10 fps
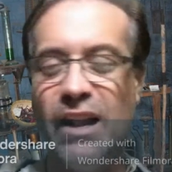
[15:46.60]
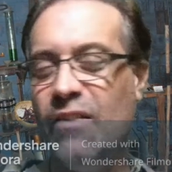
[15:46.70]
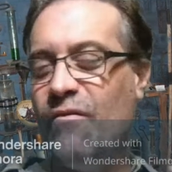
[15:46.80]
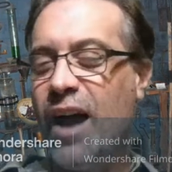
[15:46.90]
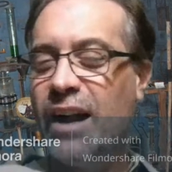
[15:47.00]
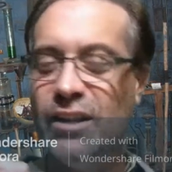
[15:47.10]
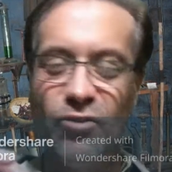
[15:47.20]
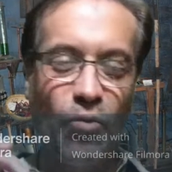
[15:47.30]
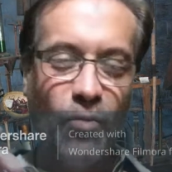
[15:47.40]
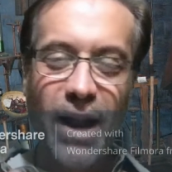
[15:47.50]
fact,
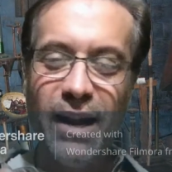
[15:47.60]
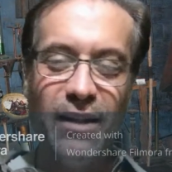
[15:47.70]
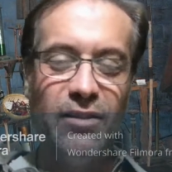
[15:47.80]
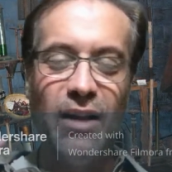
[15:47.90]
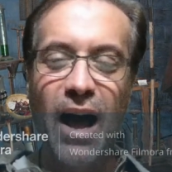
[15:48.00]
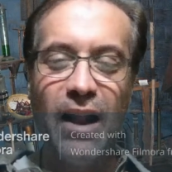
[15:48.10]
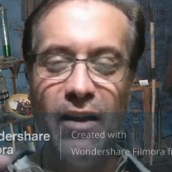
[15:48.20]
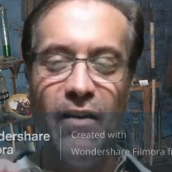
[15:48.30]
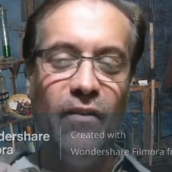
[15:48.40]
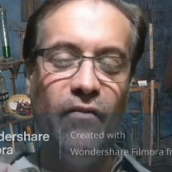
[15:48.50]
it's rating a lot
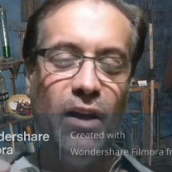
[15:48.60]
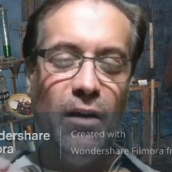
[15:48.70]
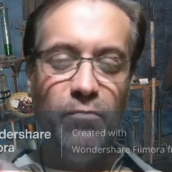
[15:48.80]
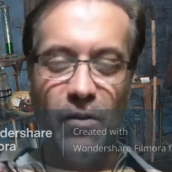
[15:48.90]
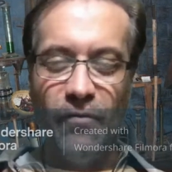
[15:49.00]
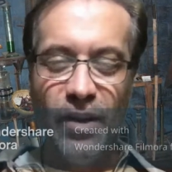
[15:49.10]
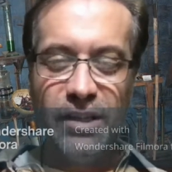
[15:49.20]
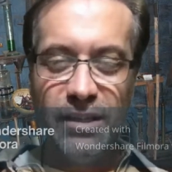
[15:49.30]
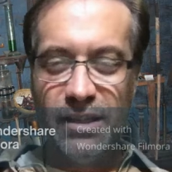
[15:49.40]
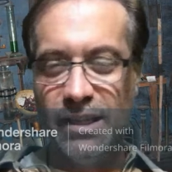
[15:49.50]
of
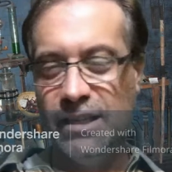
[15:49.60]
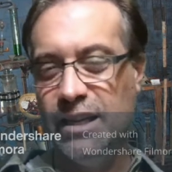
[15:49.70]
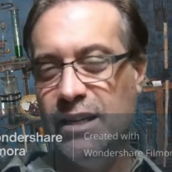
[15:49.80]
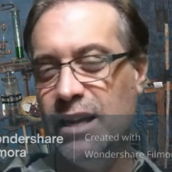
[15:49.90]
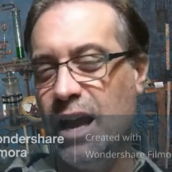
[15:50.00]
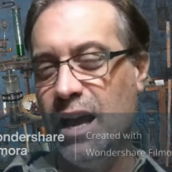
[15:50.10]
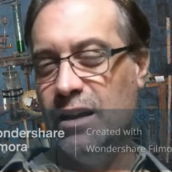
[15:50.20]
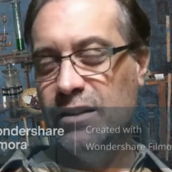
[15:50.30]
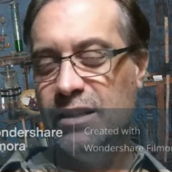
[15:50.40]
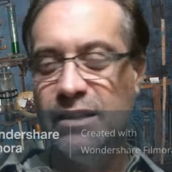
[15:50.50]
proficiencies
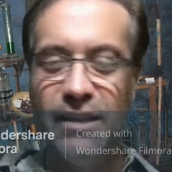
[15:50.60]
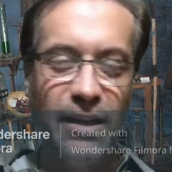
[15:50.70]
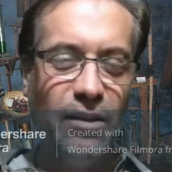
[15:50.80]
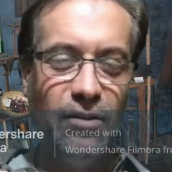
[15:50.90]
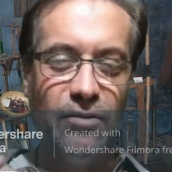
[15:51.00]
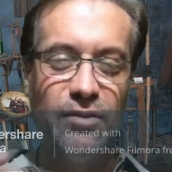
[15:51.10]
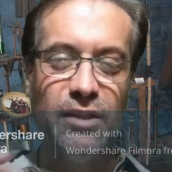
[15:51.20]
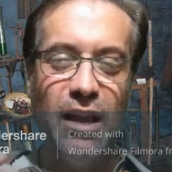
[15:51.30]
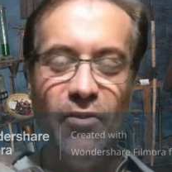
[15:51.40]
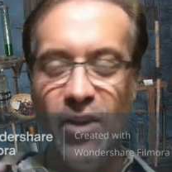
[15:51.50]
and
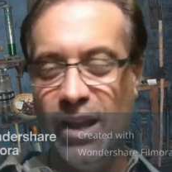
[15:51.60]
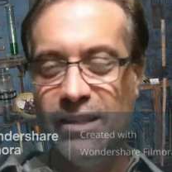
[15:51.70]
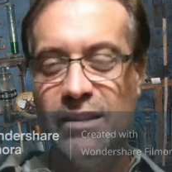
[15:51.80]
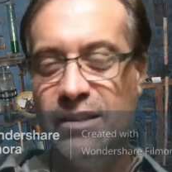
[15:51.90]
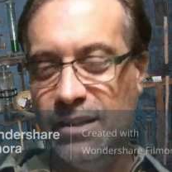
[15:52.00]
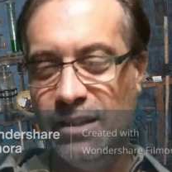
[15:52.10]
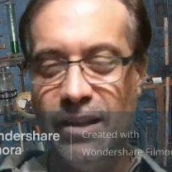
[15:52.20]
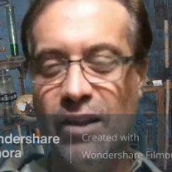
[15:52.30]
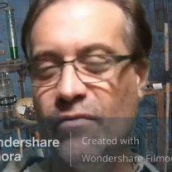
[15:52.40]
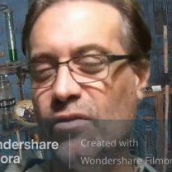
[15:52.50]
skills that existed in
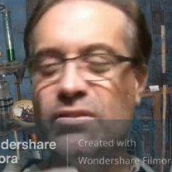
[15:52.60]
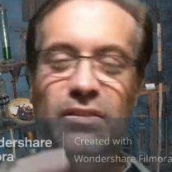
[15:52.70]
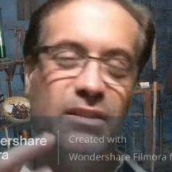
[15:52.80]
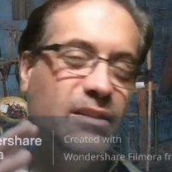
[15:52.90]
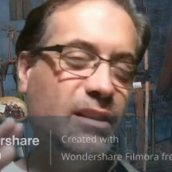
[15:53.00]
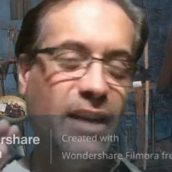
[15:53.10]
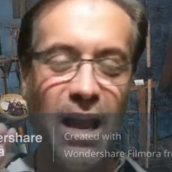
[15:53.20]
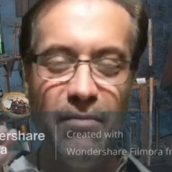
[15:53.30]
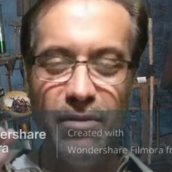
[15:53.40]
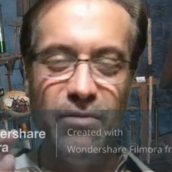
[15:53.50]
later versions of the
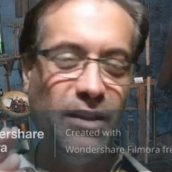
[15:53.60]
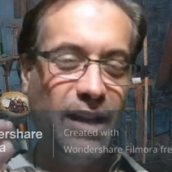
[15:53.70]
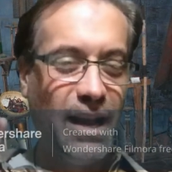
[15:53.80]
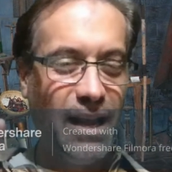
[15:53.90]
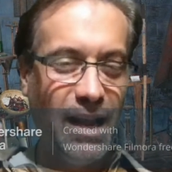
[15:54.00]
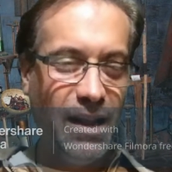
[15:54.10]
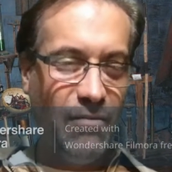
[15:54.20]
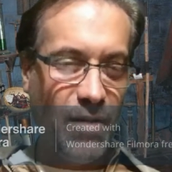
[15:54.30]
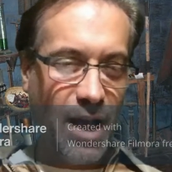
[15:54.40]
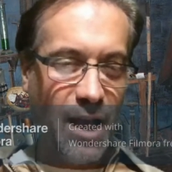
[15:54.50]
game that you could get
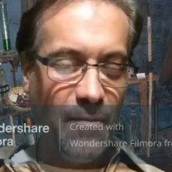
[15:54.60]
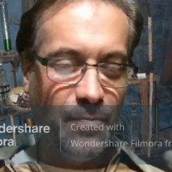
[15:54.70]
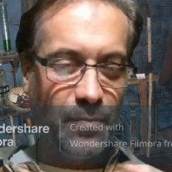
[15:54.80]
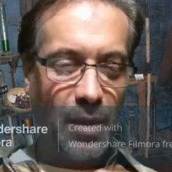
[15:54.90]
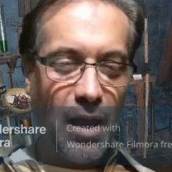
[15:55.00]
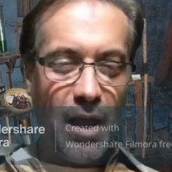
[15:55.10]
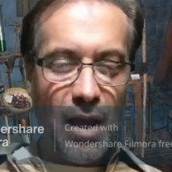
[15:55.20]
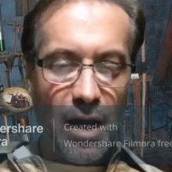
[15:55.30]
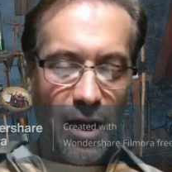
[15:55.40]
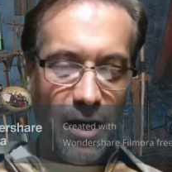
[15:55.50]
anyway.
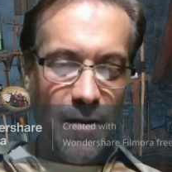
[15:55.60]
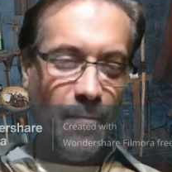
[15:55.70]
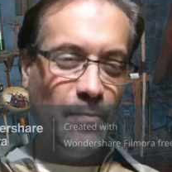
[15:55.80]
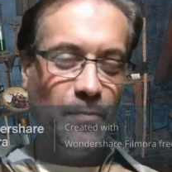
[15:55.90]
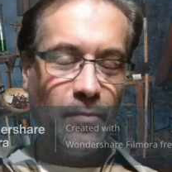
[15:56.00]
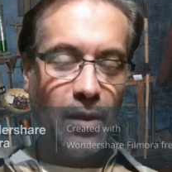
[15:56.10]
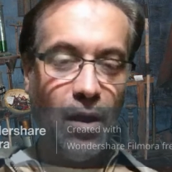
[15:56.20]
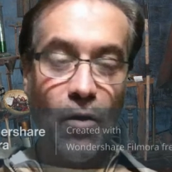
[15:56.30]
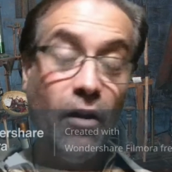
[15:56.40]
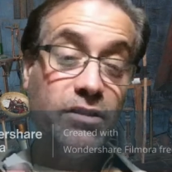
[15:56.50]
Or
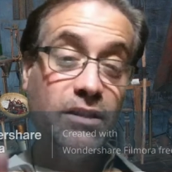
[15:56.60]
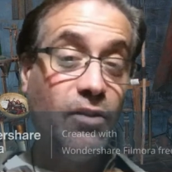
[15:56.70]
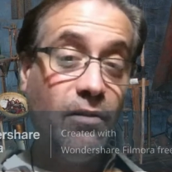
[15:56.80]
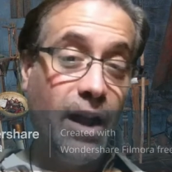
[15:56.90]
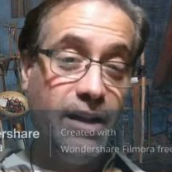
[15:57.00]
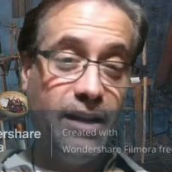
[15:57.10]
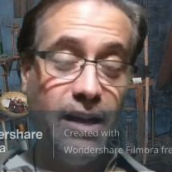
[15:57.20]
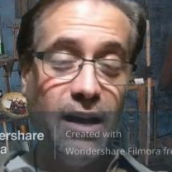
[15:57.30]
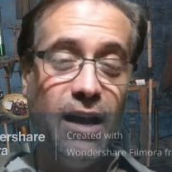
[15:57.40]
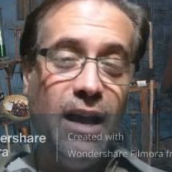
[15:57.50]
here's another
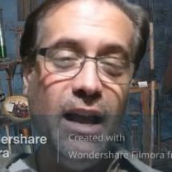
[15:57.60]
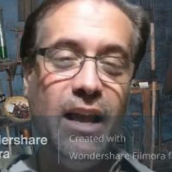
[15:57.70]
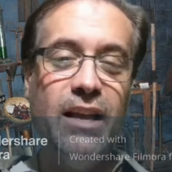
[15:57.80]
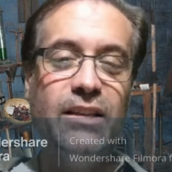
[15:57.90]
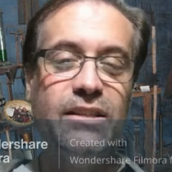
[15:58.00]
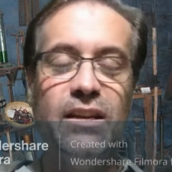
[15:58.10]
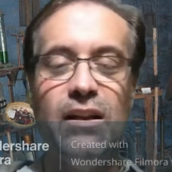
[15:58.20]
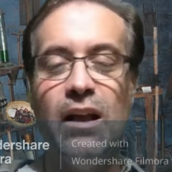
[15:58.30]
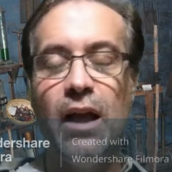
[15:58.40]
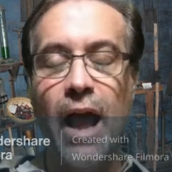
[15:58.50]
idea, is
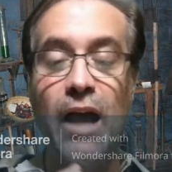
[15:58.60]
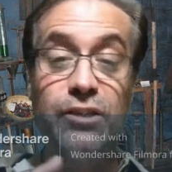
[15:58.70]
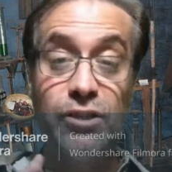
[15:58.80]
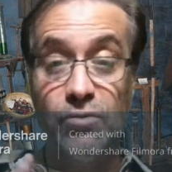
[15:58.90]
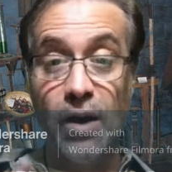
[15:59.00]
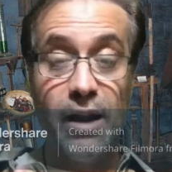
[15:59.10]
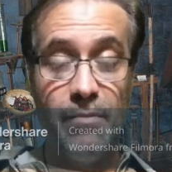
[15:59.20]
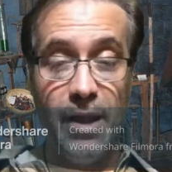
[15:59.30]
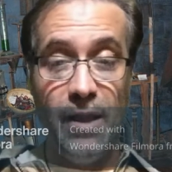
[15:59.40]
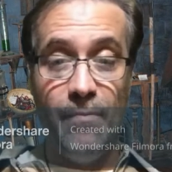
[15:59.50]

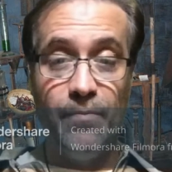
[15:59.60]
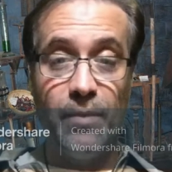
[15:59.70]
astronomy.